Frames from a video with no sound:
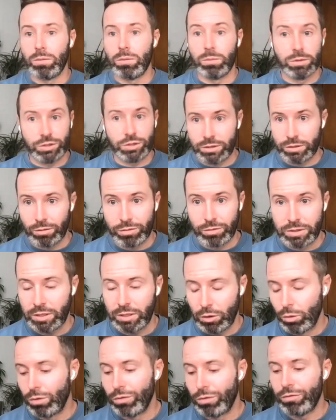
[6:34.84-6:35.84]
which is obviously
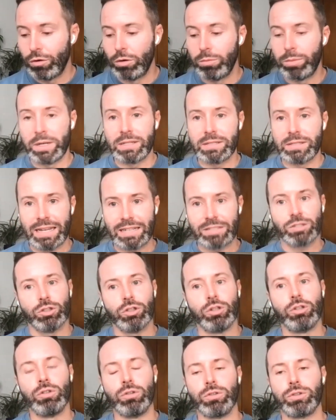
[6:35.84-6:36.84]
awful, but it's
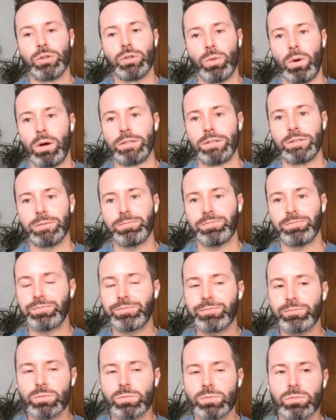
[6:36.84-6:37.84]
external to us.
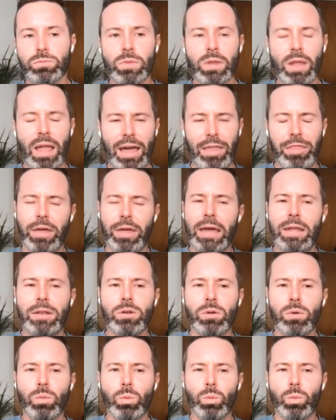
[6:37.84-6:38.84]
And
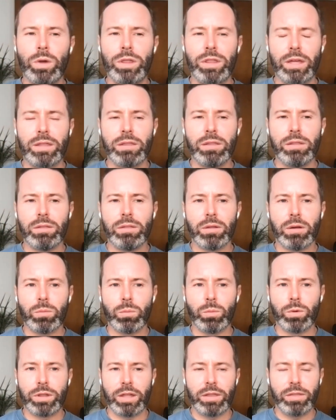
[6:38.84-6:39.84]
then within
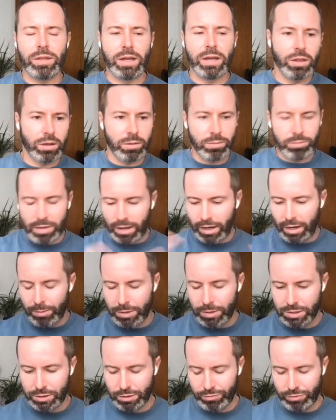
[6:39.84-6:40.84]
the other
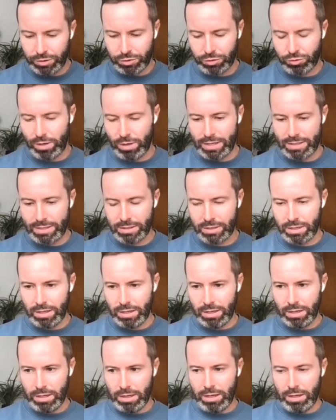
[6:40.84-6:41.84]
elements of the stress
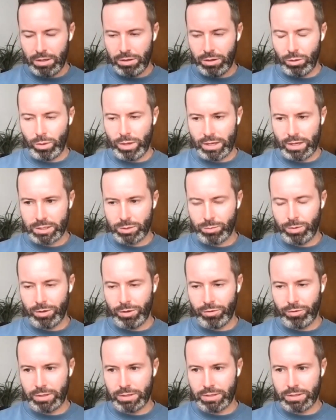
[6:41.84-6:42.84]
that we
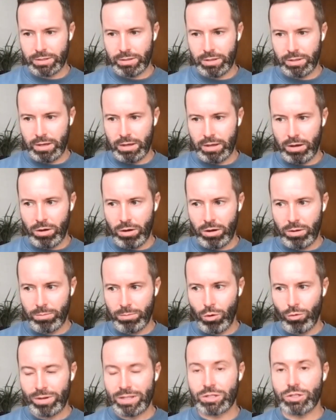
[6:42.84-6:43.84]
experience are
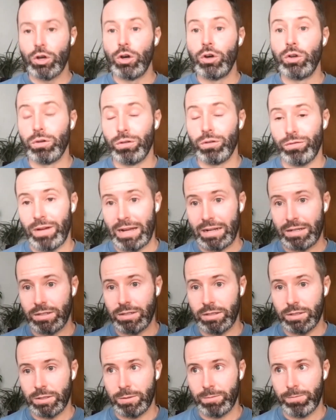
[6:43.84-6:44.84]
more internal
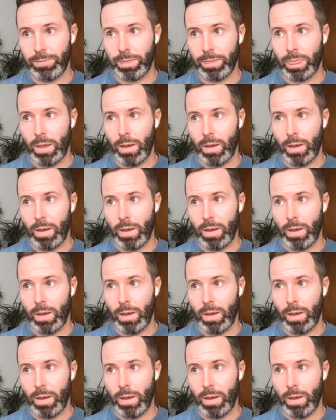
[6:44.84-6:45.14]
factors.